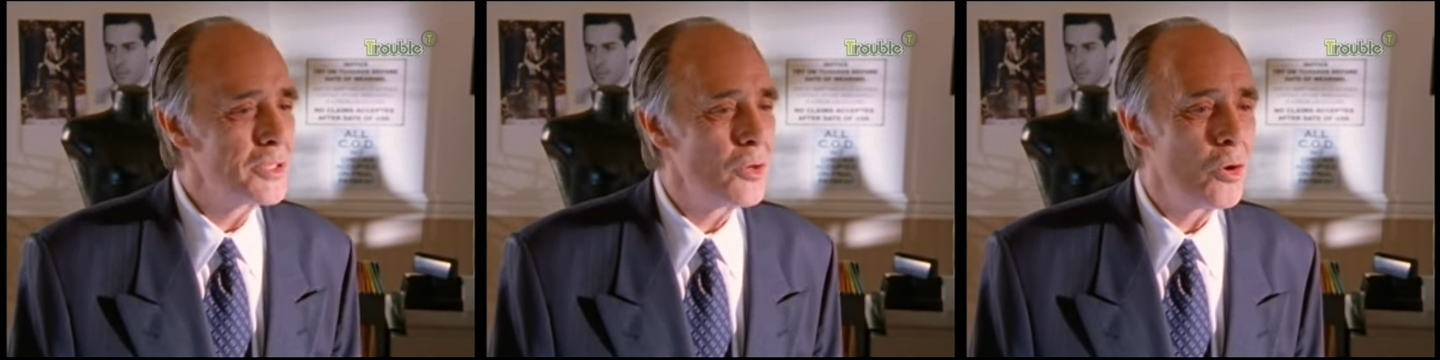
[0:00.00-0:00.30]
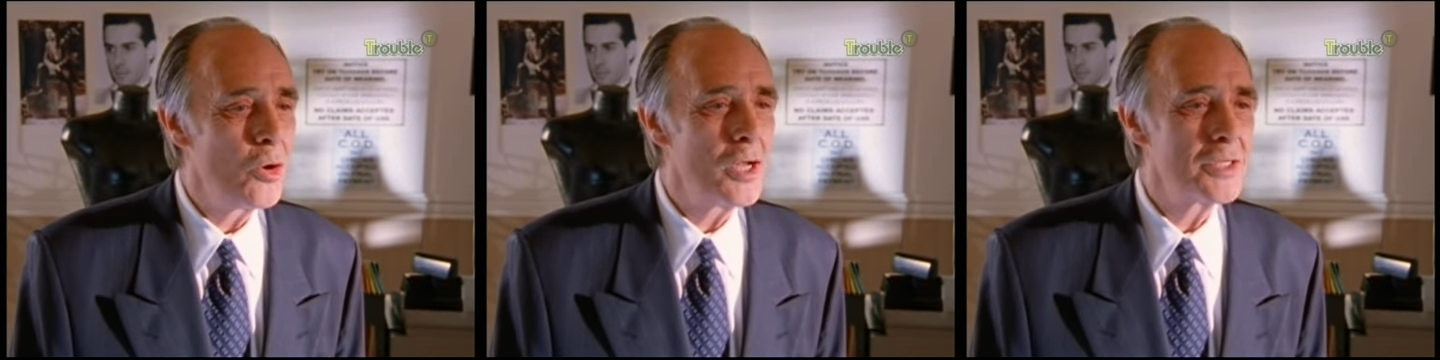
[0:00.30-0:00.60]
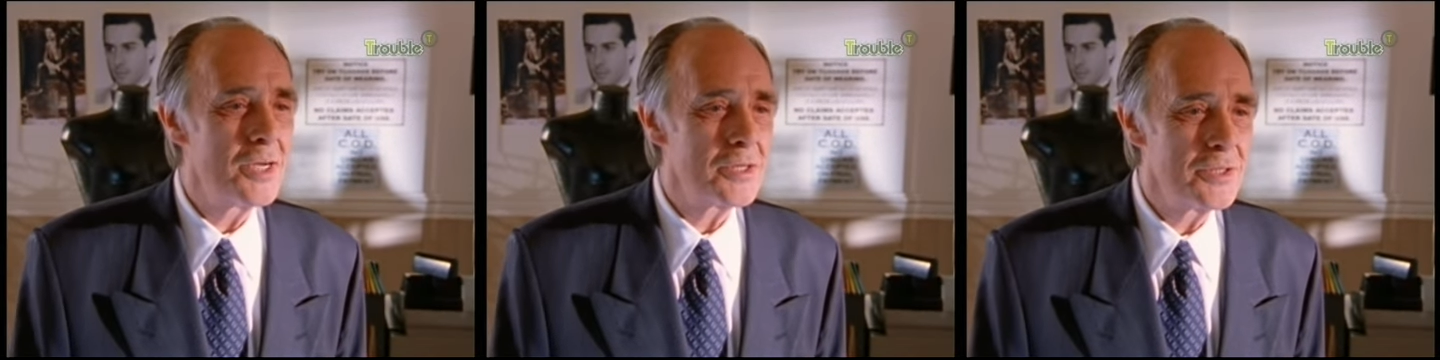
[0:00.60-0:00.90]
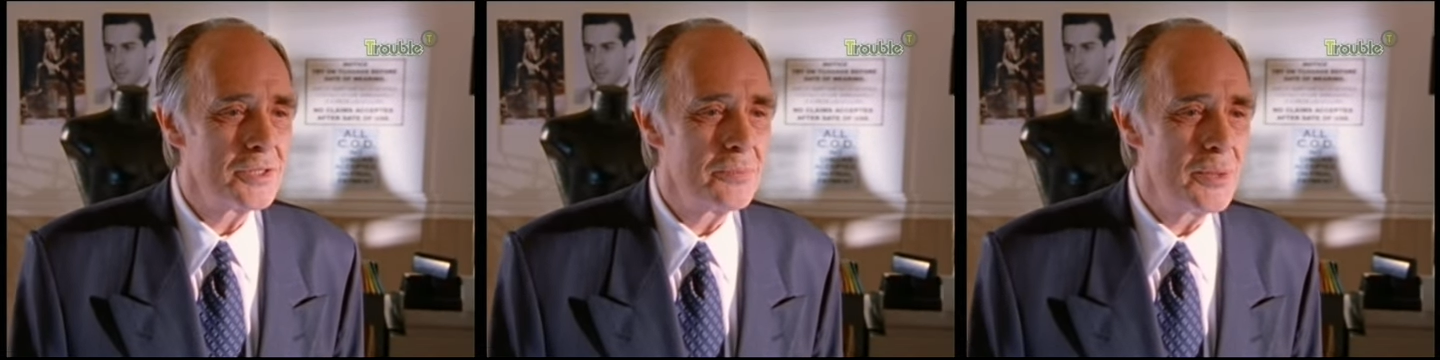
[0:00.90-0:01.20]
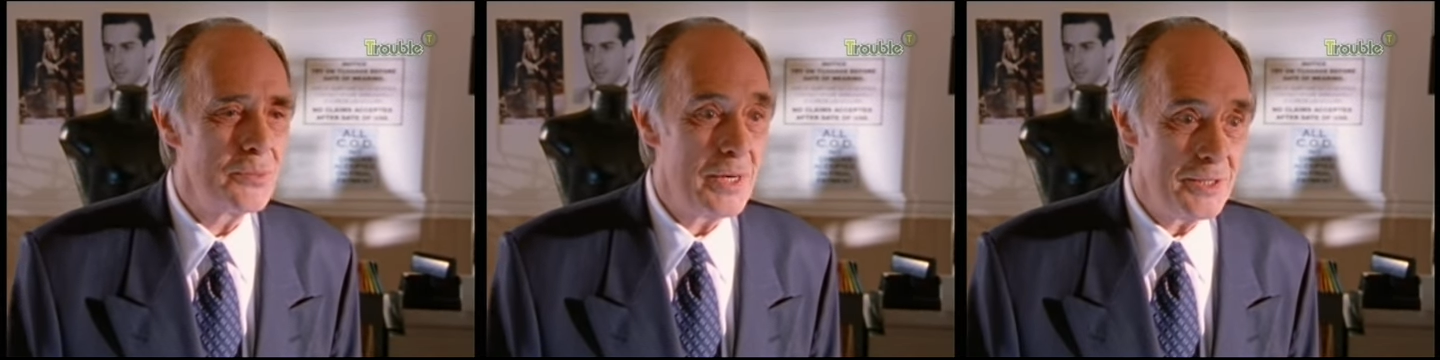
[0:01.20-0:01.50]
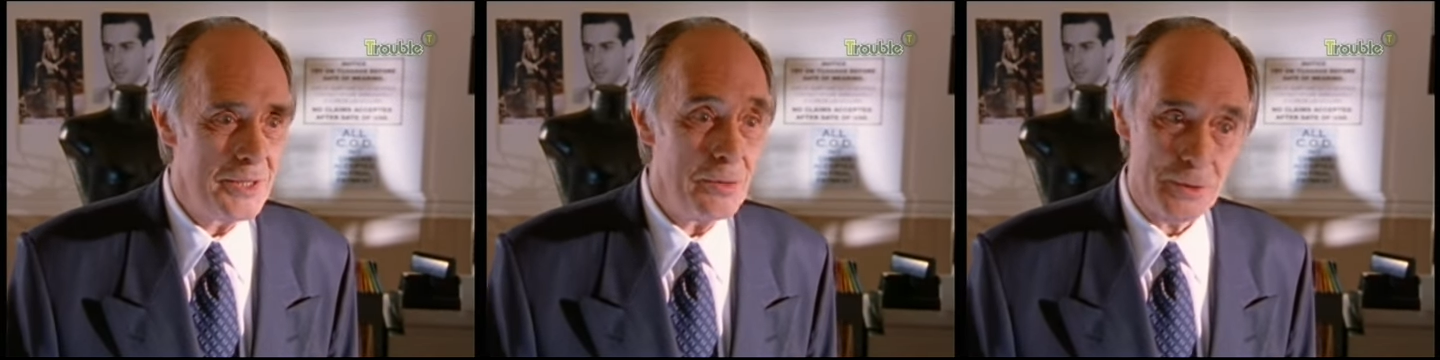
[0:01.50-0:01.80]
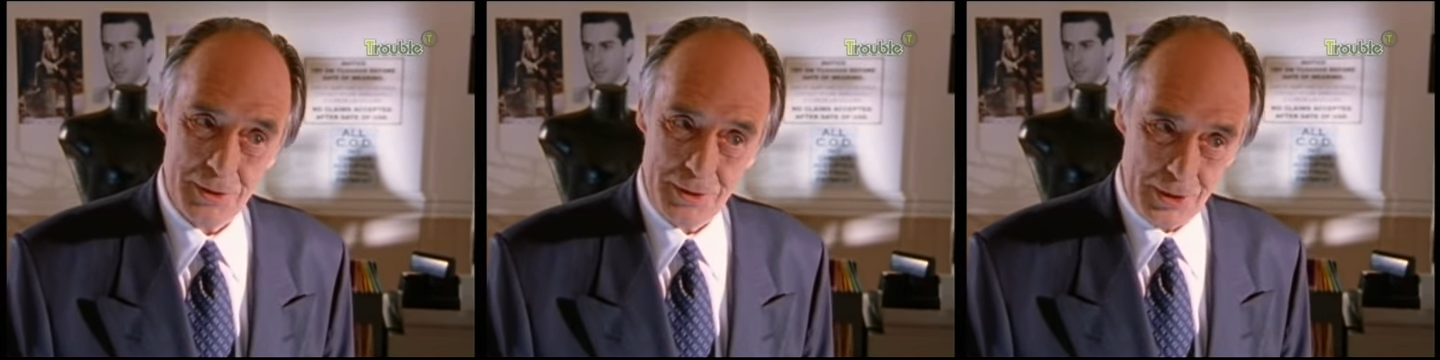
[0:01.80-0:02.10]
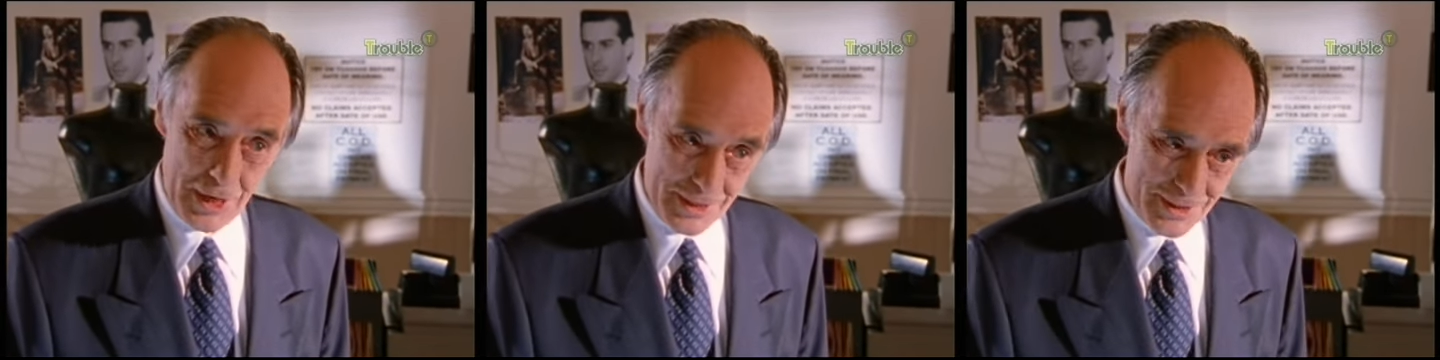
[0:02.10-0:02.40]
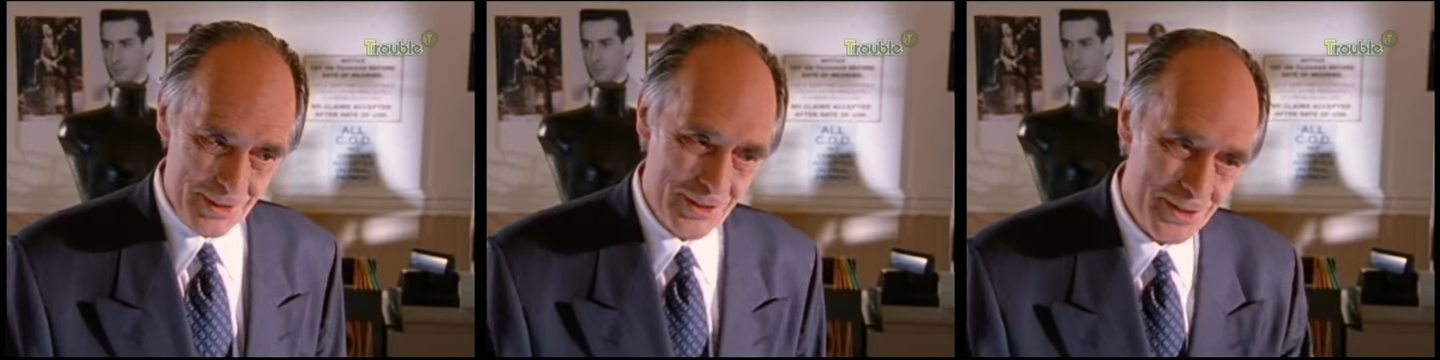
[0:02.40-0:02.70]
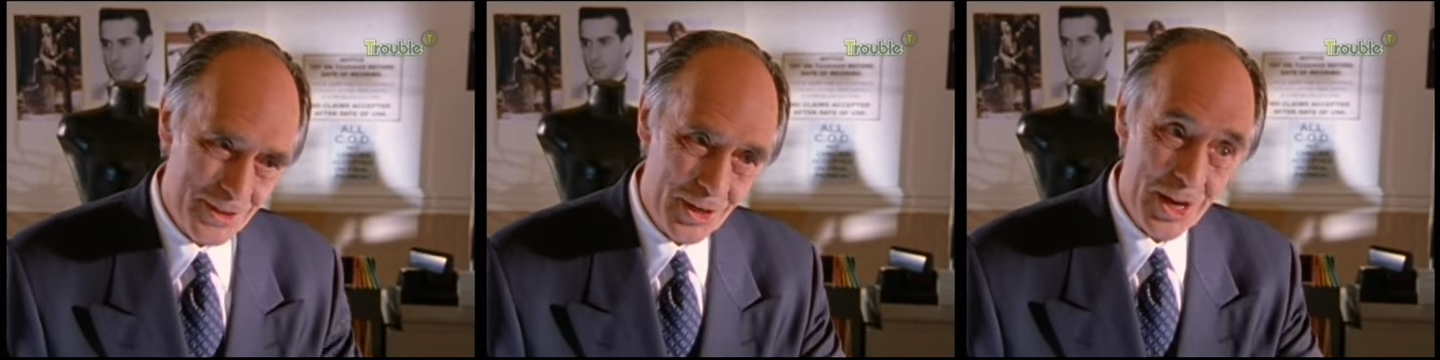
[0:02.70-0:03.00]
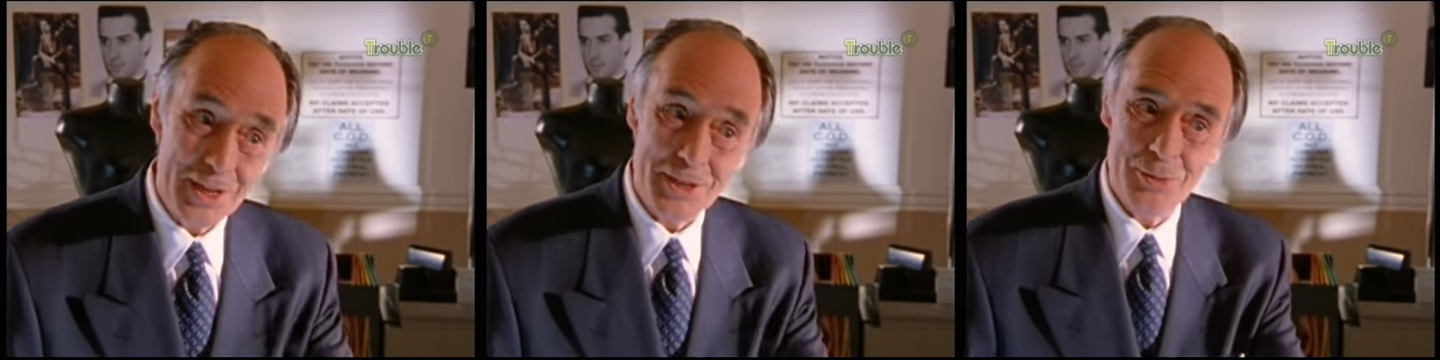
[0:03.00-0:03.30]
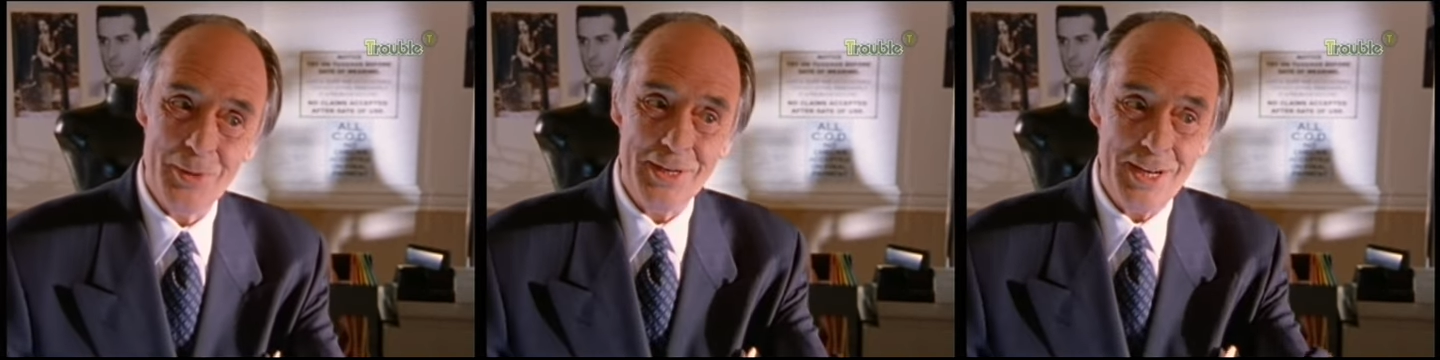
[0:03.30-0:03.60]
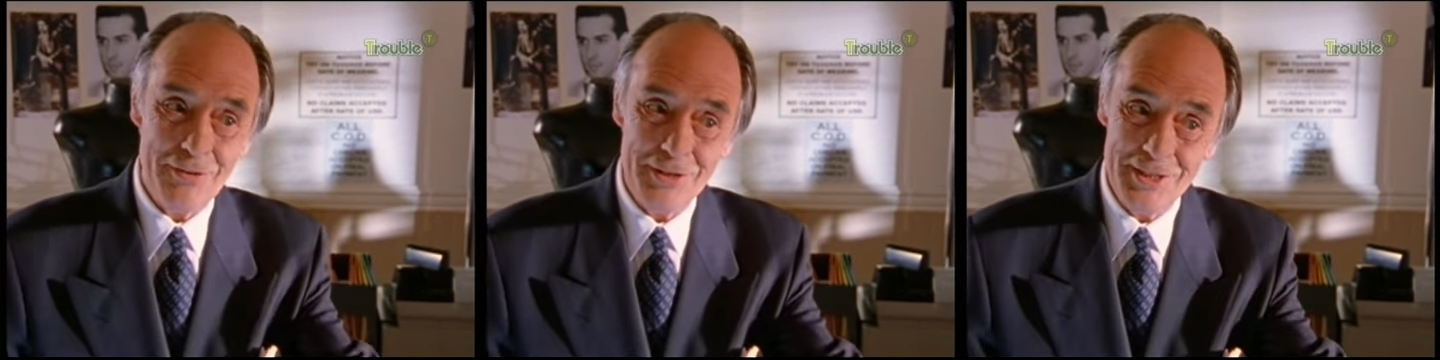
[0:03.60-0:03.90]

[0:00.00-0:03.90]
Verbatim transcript: all our tuxes have been rented out tonight. This is the last one left in